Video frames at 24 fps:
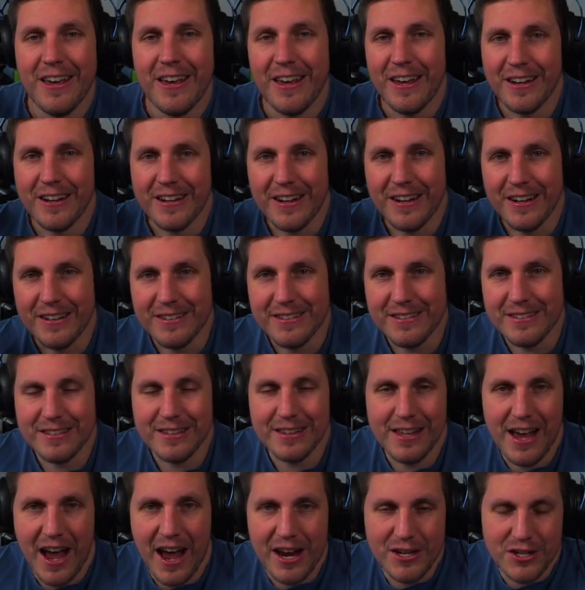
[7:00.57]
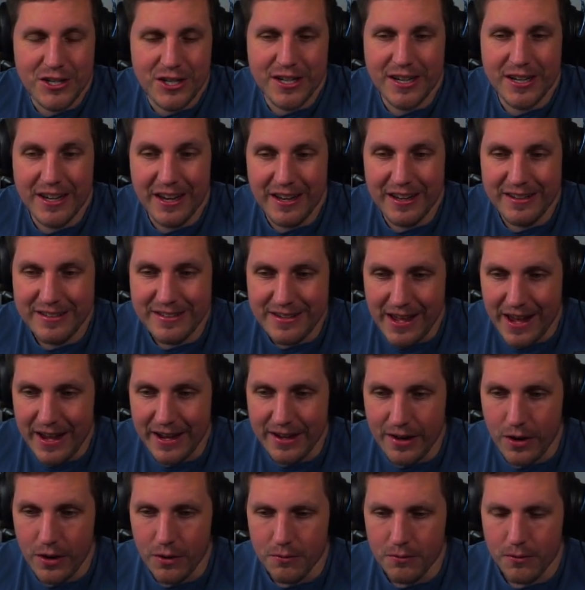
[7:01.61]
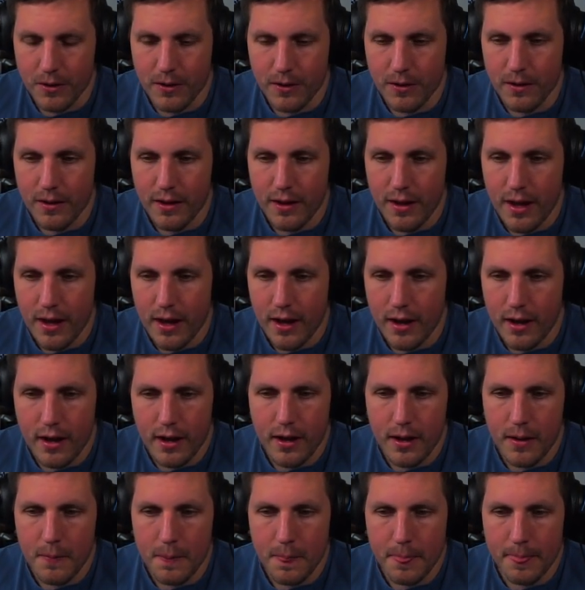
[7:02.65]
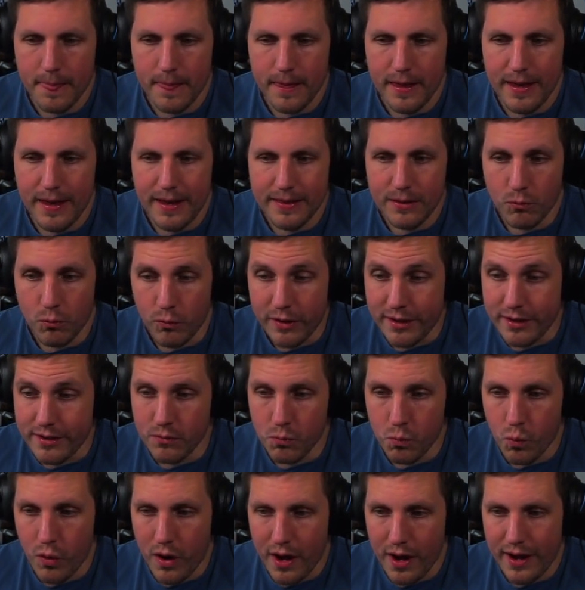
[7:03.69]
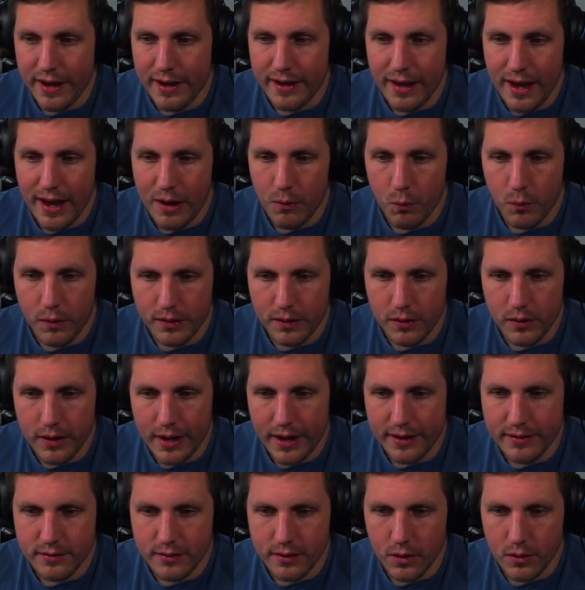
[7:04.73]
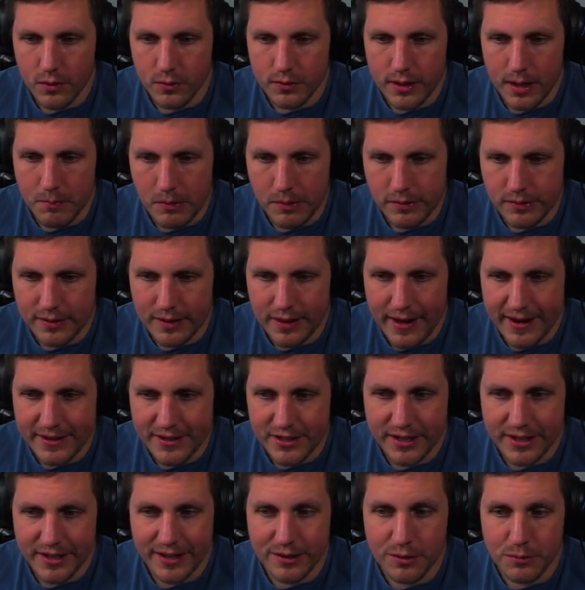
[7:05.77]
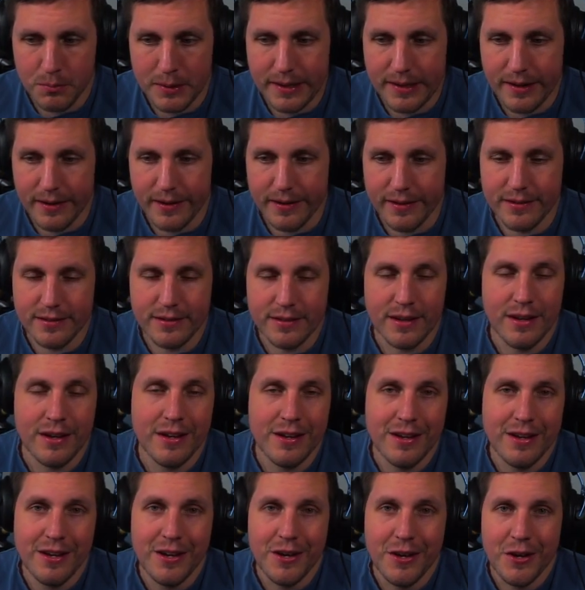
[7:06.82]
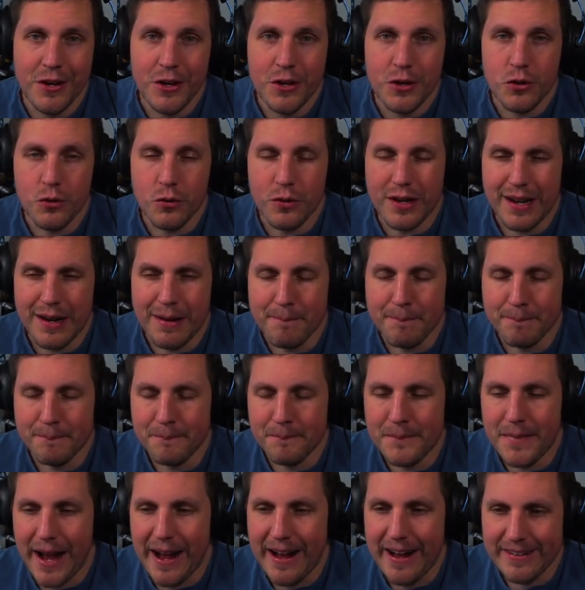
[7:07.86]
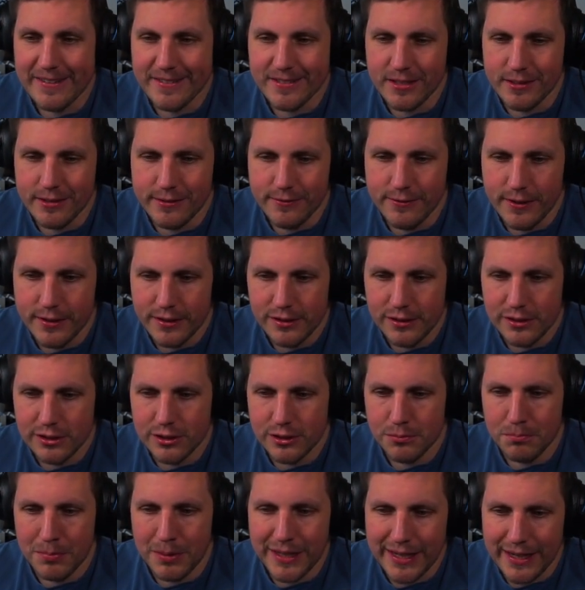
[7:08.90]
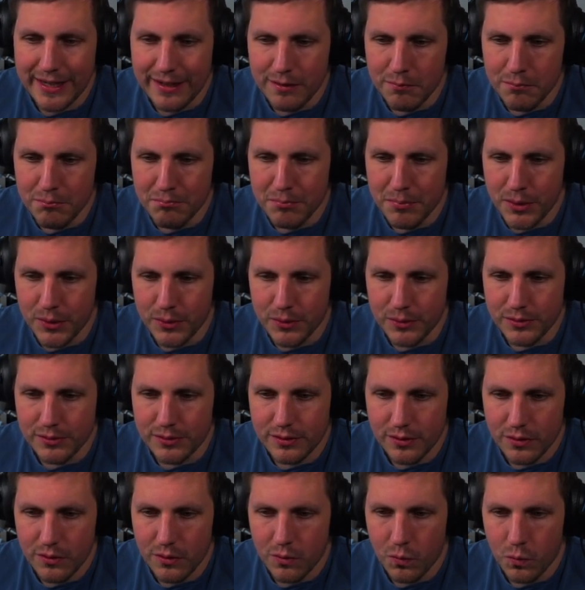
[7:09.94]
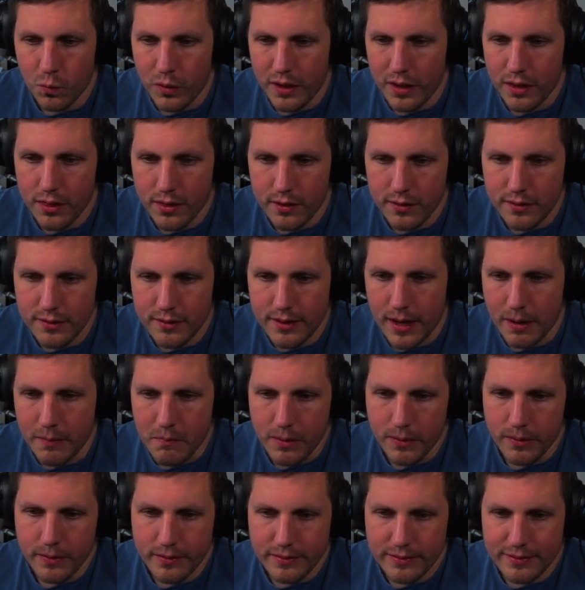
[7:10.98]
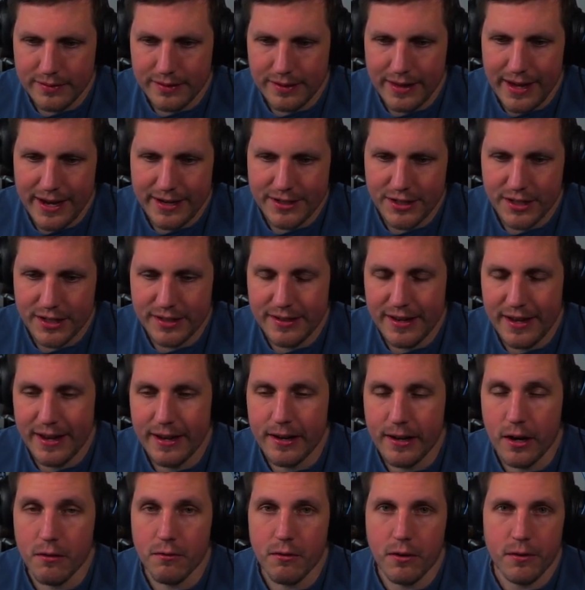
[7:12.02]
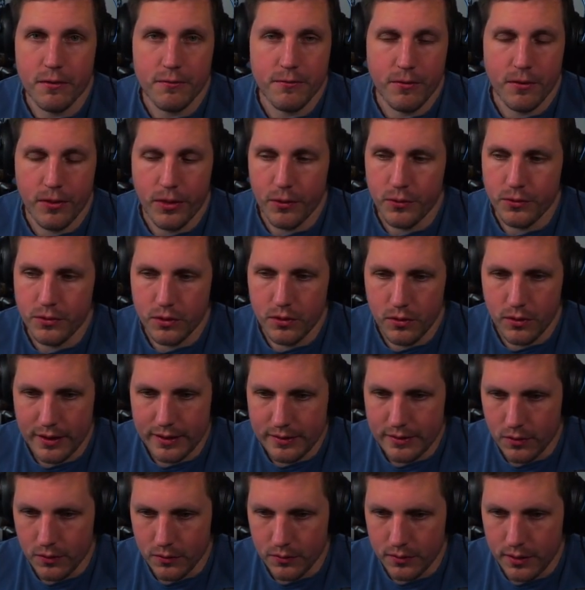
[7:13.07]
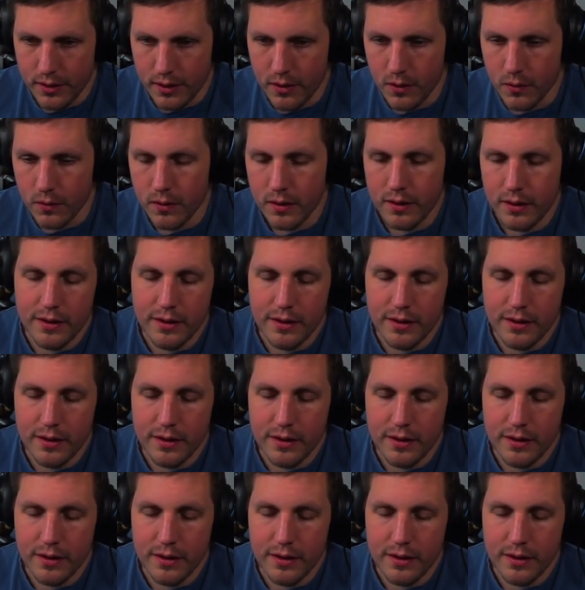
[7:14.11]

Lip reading: and get slashing takeover. And the reason why I want you guys to go double slashing is because you get a massive speed boost with double slashing takeover. For those of you that don't know,